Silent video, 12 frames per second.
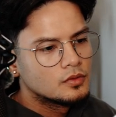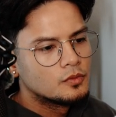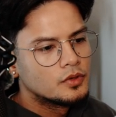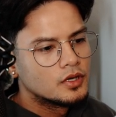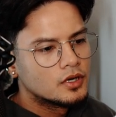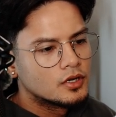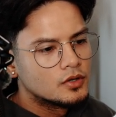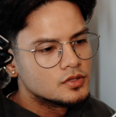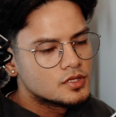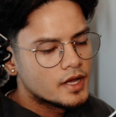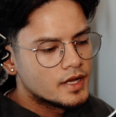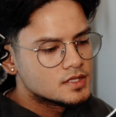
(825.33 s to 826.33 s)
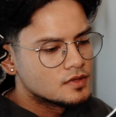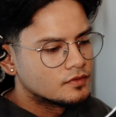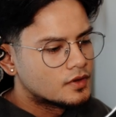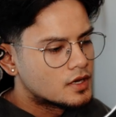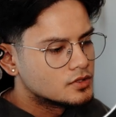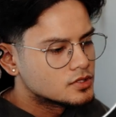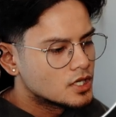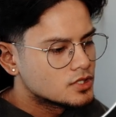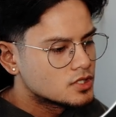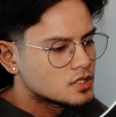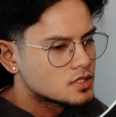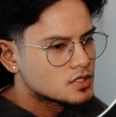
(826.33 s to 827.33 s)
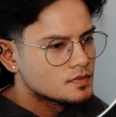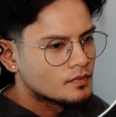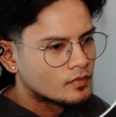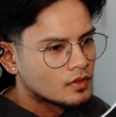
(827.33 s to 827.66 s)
we are going to add some final touches.